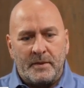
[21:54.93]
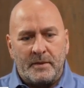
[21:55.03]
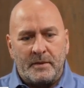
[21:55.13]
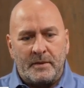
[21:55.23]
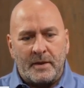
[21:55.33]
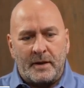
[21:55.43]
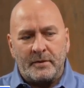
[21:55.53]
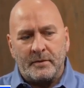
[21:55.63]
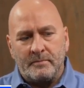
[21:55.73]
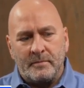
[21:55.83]

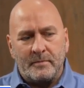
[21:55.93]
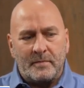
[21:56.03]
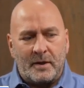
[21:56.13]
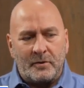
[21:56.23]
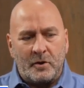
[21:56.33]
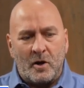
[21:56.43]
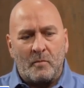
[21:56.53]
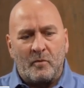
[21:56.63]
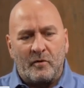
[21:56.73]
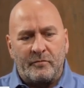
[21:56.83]
the
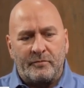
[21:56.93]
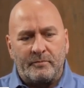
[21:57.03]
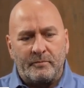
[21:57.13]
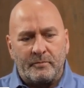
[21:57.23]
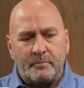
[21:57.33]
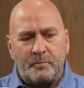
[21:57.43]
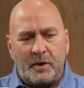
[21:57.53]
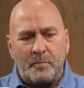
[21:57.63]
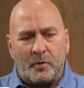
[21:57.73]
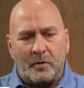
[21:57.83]
number of
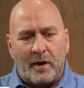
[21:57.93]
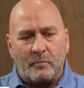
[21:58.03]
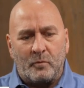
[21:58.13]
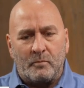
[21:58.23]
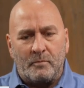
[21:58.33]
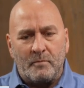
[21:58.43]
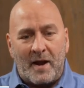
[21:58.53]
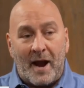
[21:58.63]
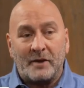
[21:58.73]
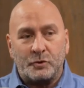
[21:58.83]
people that were
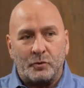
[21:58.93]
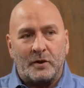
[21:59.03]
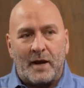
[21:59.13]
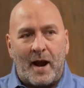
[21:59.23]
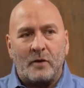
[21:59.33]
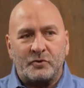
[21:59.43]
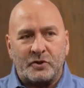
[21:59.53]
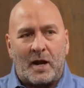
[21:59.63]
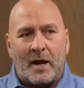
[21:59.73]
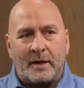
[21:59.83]
actually
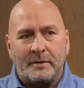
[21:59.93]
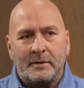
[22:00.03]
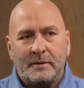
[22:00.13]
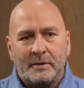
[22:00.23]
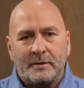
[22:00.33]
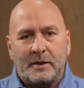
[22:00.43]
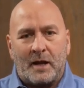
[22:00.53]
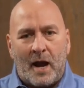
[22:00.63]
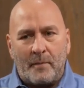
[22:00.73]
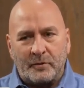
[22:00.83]
outside the
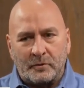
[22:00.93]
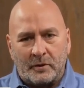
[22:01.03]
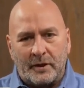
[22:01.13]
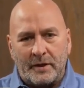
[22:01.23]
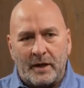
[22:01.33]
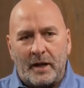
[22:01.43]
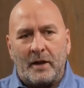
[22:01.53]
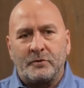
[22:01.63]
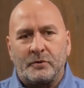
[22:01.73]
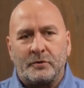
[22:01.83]
Capitol and it
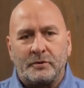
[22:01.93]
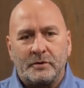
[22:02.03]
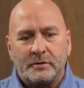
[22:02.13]
entered,